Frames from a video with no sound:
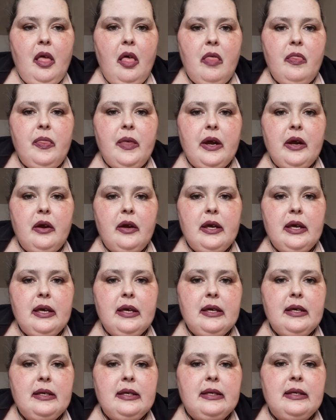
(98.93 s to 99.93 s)
There
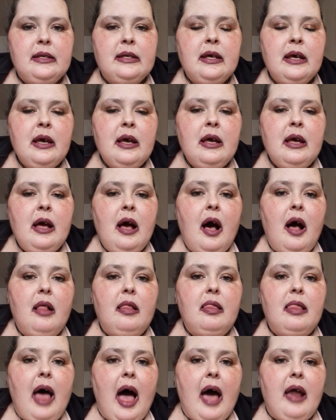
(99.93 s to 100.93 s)
is a
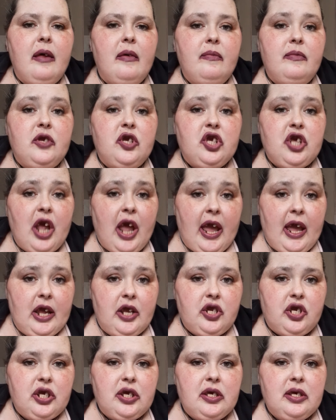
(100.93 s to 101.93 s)
lot of
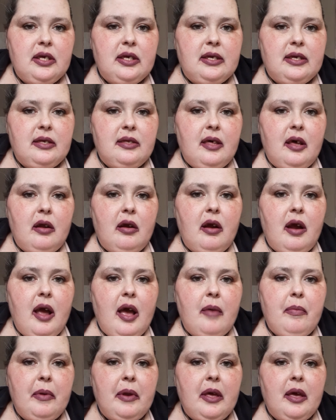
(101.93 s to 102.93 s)
changes that are
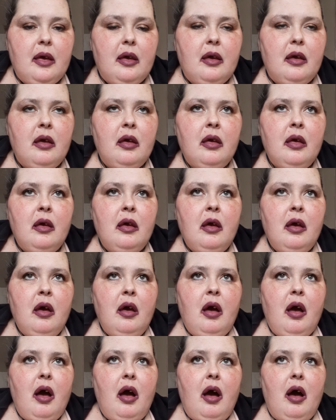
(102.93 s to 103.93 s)
happening,
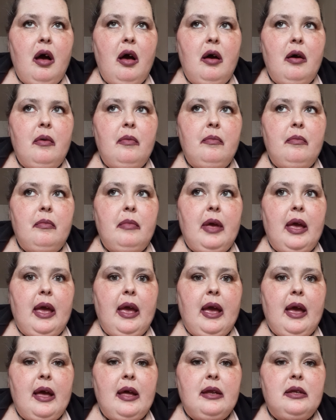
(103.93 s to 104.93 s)

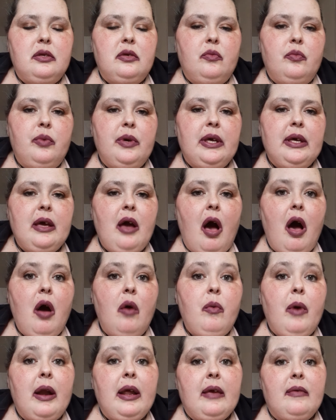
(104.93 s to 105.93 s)
and we
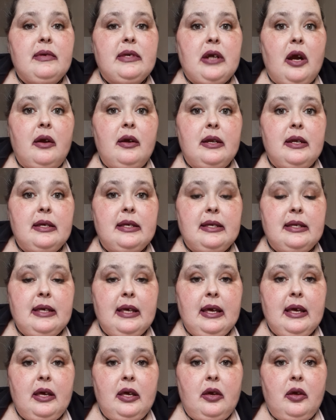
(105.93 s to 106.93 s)
already have started to
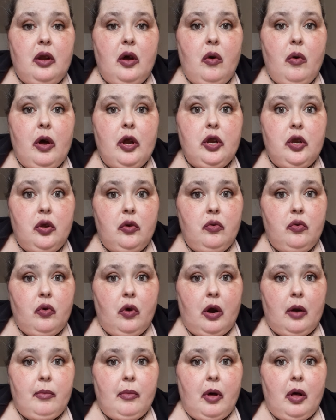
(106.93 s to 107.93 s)
see, a new
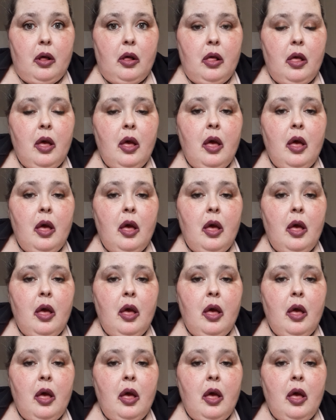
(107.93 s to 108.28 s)
normal,